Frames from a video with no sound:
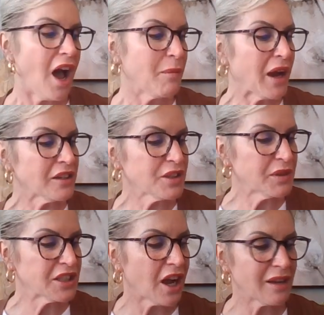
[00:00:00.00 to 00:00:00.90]
I also
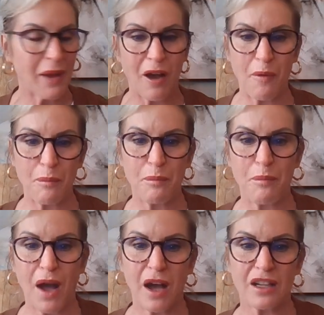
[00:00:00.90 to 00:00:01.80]
want to talk about
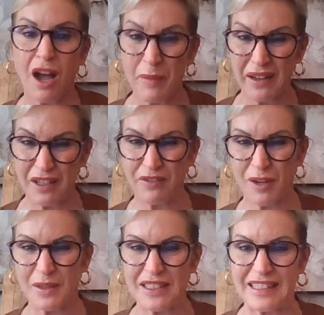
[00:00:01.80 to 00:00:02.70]
compounding
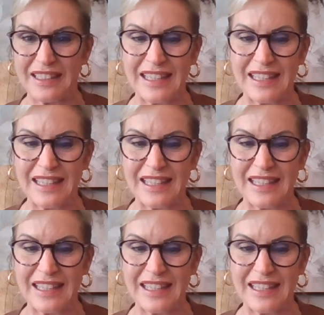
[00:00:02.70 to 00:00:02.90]
pharmacies,